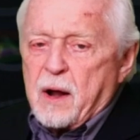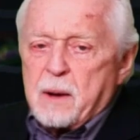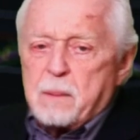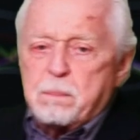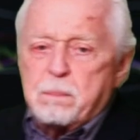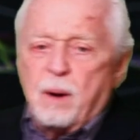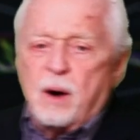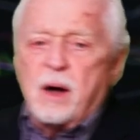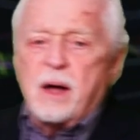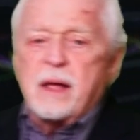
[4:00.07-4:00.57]

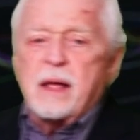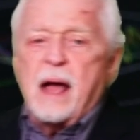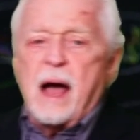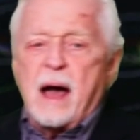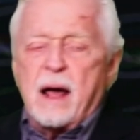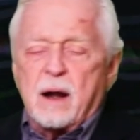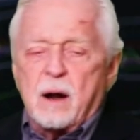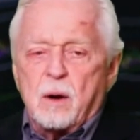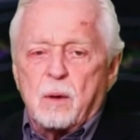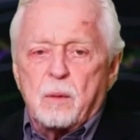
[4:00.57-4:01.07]
it play
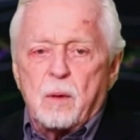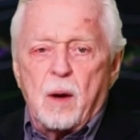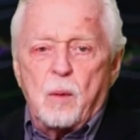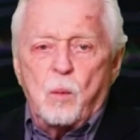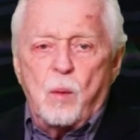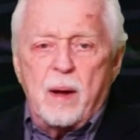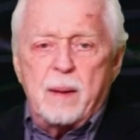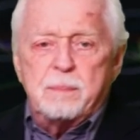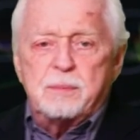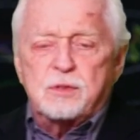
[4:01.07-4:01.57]
on our
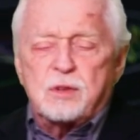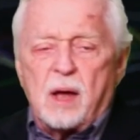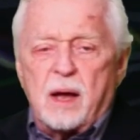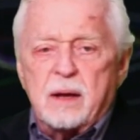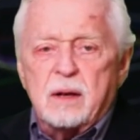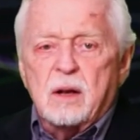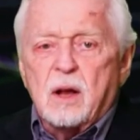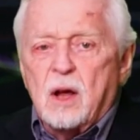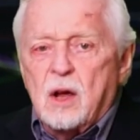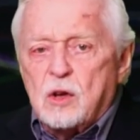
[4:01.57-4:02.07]

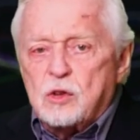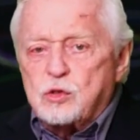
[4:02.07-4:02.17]
website.